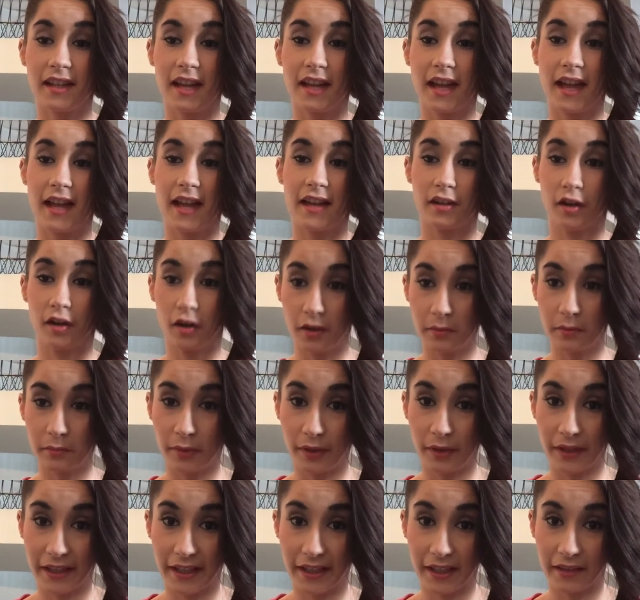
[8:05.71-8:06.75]
and
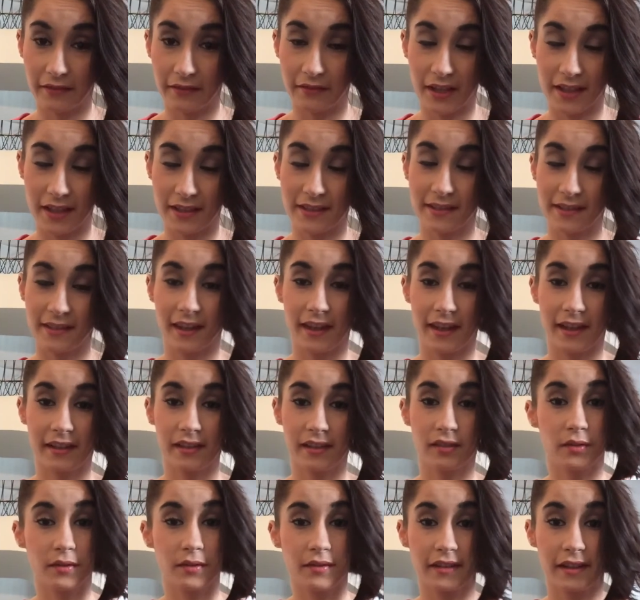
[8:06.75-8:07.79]
heartbreaking events like
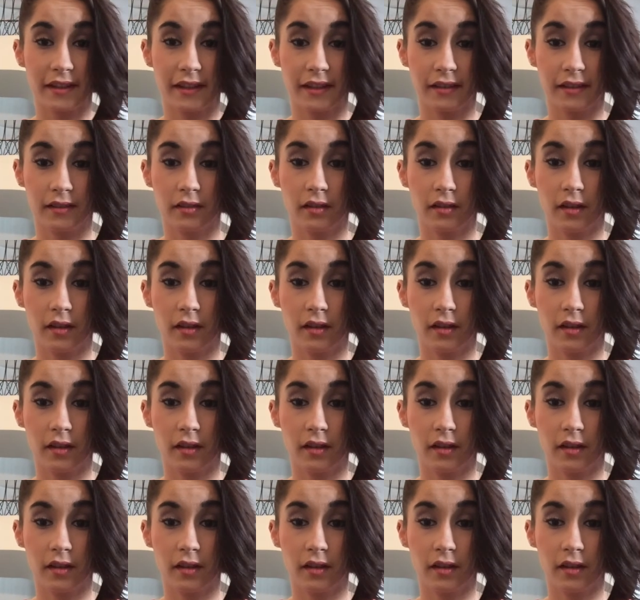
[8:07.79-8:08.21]
losing